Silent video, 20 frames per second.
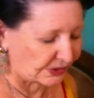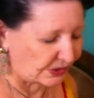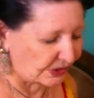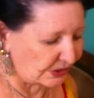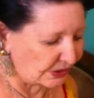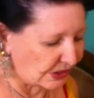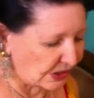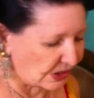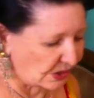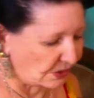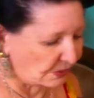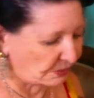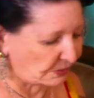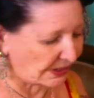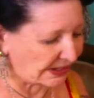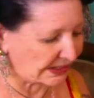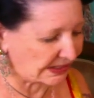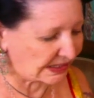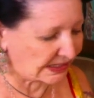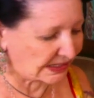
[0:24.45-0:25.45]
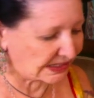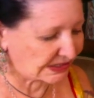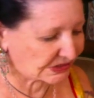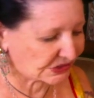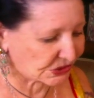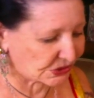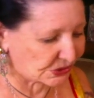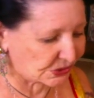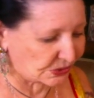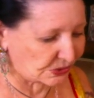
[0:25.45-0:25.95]
You know, we need
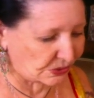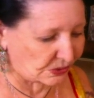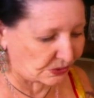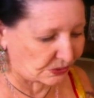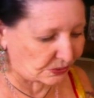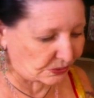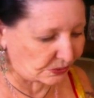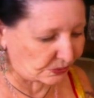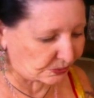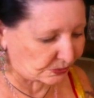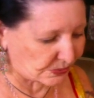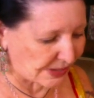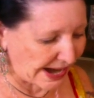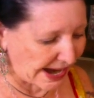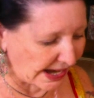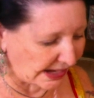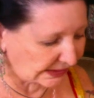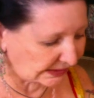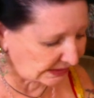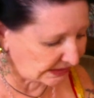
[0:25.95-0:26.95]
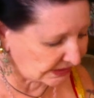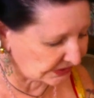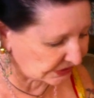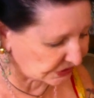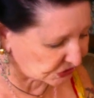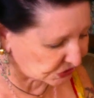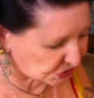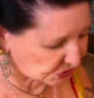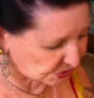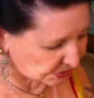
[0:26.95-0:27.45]
to rally
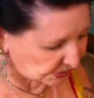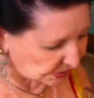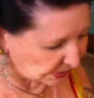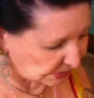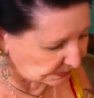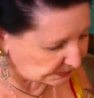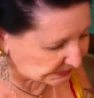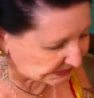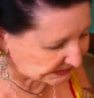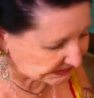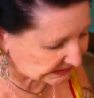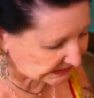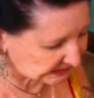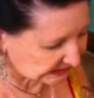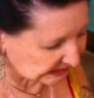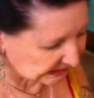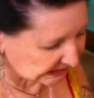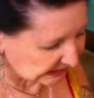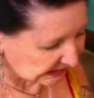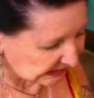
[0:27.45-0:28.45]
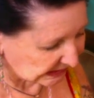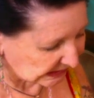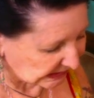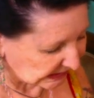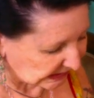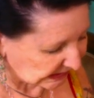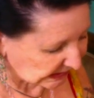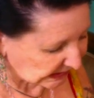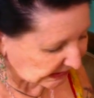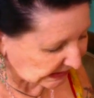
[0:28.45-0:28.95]
the troops,
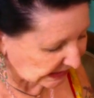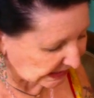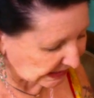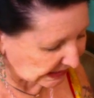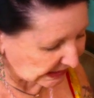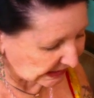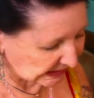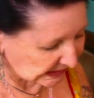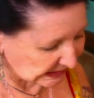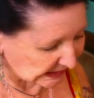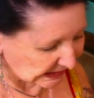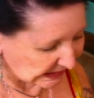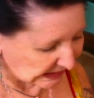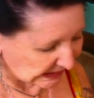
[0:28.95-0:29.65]
okay?